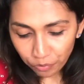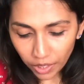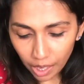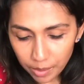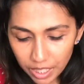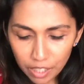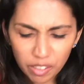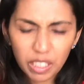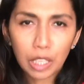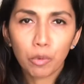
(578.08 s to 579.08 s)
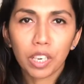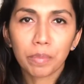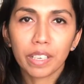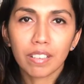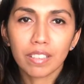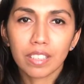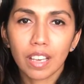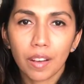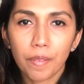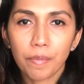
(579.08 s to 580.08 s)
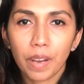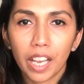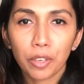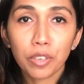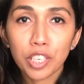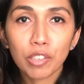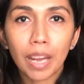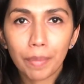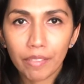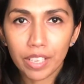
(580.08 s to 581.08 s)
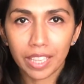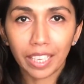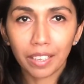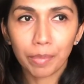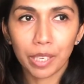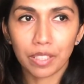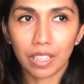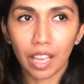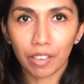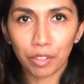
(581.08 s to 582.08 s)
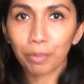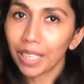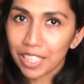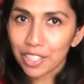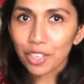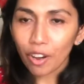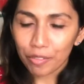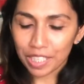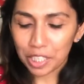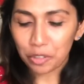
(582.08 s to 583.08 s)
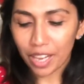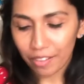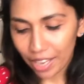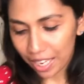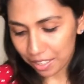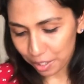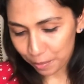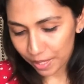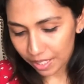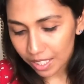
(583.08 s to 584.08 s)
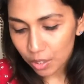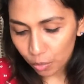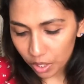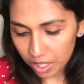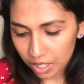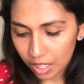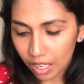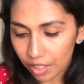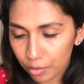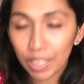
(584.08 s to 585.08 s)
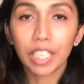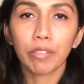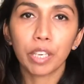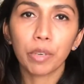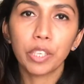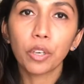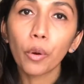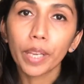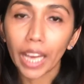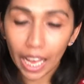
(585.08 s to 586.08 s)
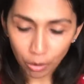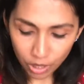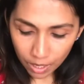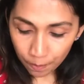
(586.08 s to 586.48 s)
I mean, it didn't really work because I couldn't strap everything because a lot of the plates obviously don't have handles, but this works really great when you're going out.